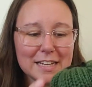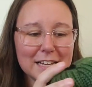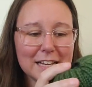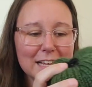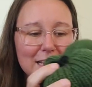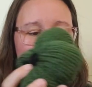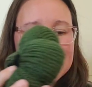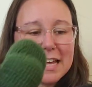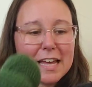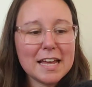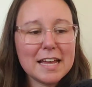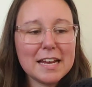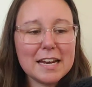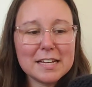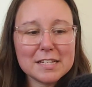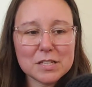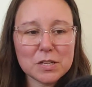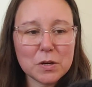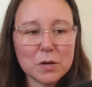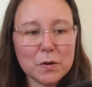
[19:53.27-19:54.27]
And
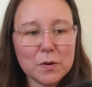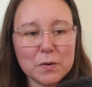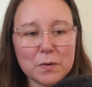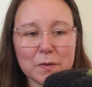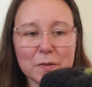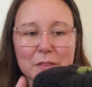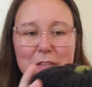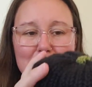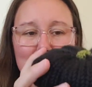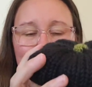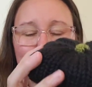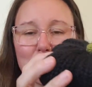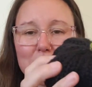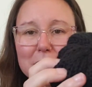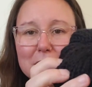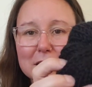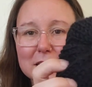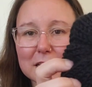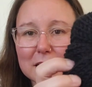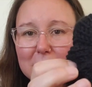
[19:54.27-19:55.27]
then, so this
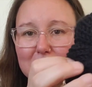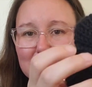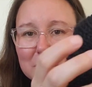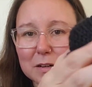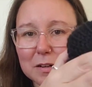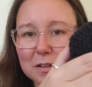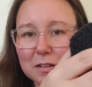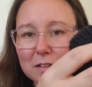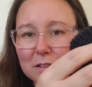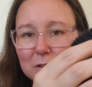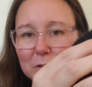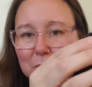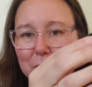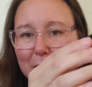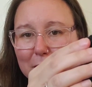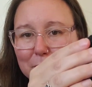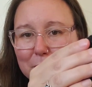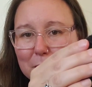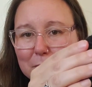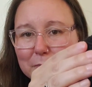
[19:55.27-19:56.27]
one is another little
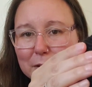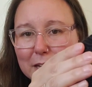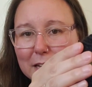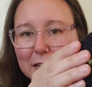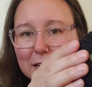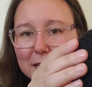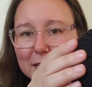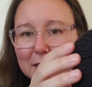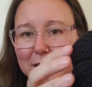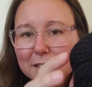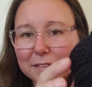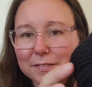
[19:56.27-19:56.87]
black pumpkin.